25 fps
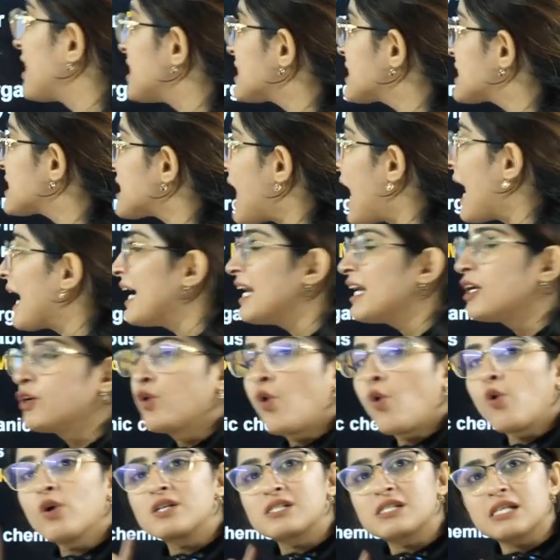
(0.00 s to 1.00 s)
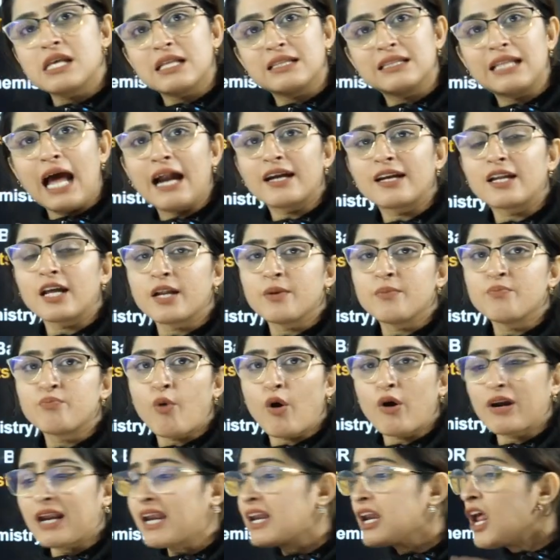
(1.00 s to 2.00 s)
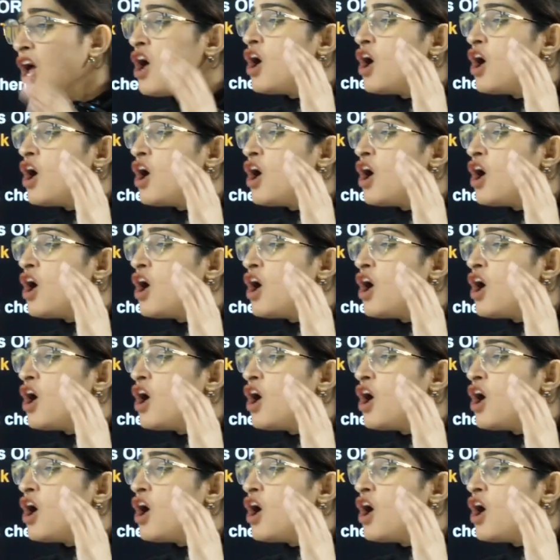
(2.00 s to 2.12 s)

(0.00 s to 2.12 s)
Side notes, that are important.